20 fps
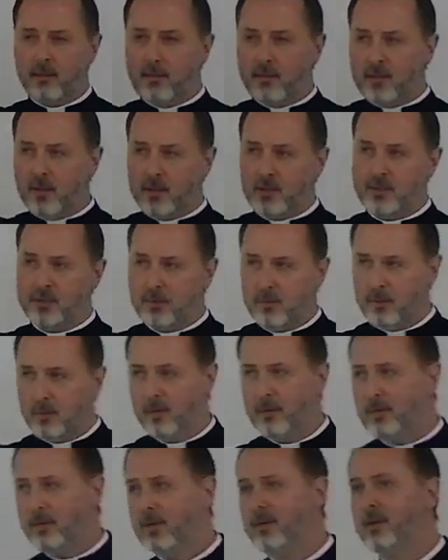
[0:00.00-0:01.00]
This,
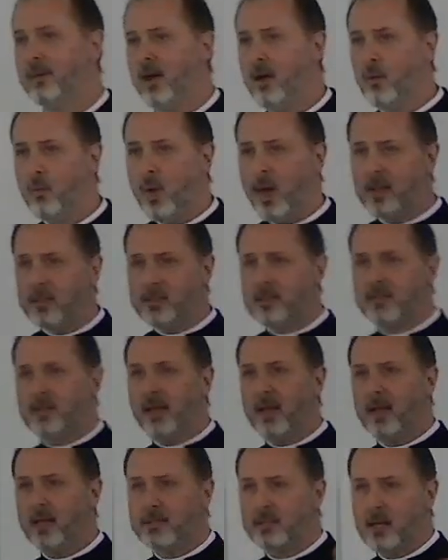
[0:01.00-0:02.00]
a
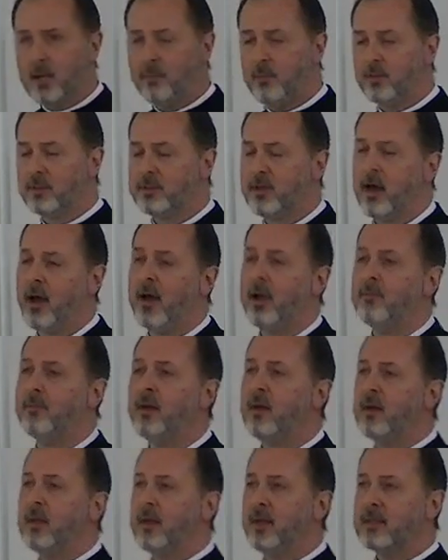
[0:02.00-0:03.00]
Wednesday, a separate time,
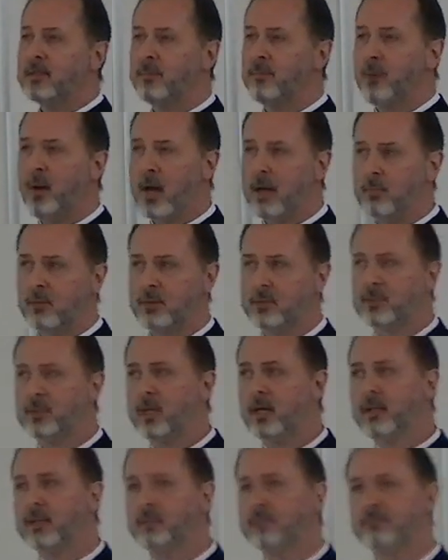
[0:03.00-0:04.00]
is a Bible
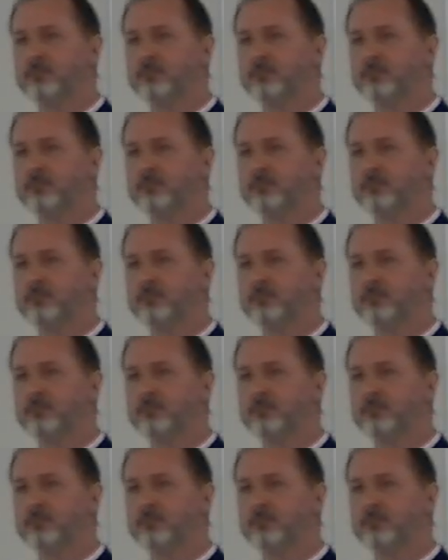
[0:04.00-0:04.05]
study.